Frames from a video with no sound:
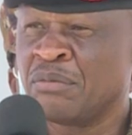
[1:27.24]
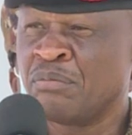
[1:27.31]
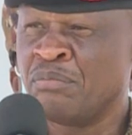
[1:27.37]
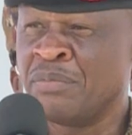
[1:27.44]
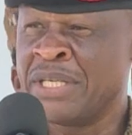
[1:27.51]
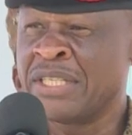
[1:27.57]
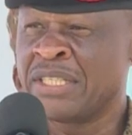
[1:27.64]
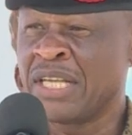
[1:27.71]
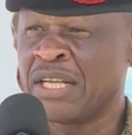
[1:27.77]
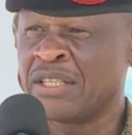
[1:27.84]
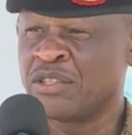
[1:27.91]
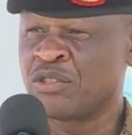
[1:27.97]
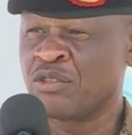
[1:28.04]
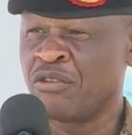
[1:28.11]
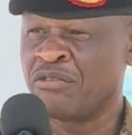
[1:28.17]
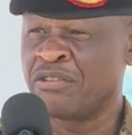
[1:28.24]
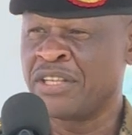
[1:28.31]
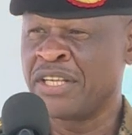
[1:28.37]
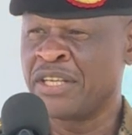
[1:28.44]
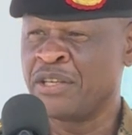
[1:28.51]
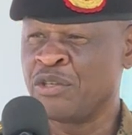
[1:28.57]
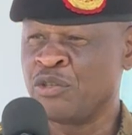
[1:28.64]
militants of
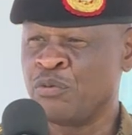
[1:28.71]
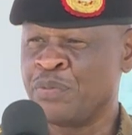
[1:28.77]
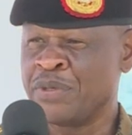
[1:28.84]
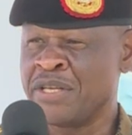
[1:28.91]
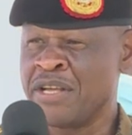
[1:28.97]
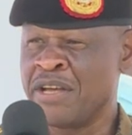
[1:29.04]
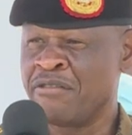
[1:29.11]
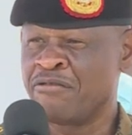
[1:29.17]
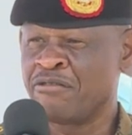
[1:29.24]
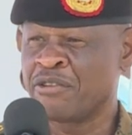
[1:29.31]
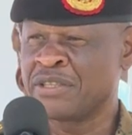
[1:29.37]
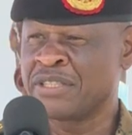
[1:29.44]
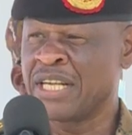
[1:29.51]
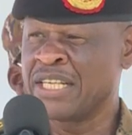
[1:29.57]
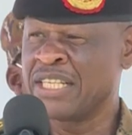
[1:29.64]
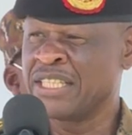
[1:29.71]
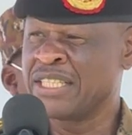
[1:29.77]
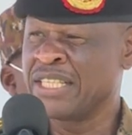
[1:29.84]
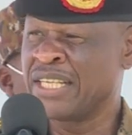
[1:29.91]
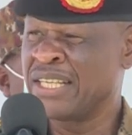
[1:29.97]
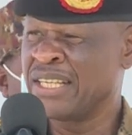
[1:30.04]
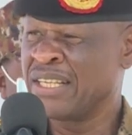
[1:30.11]
the UPDF
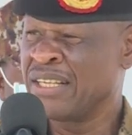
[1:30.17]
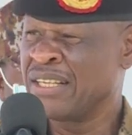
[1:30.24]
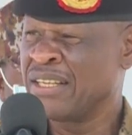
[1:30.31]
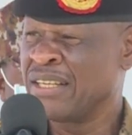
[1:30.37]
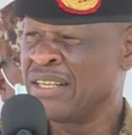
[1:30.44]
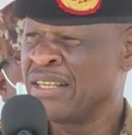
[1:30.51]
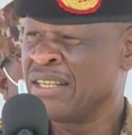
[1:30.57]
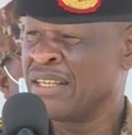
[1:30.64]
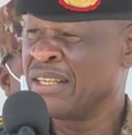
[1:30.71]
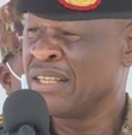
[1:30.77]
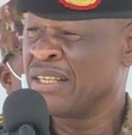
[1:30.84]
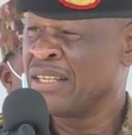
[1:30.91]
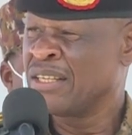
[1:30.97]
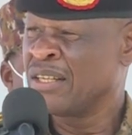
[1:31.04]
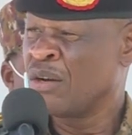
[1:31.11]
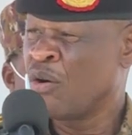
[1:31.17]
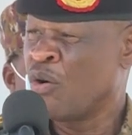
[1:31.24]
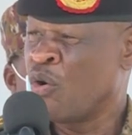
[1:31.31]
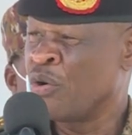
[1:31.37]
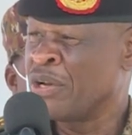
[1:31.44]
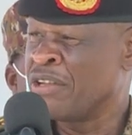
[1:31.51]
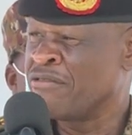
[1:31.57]
fraternity,
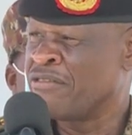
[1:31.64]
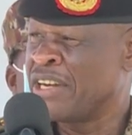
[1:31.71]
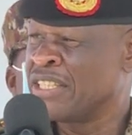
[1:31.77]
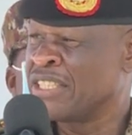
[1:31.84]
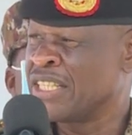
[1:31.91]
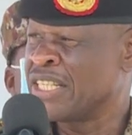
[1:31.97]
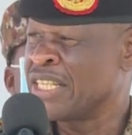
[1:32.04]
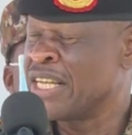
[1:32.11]
all invited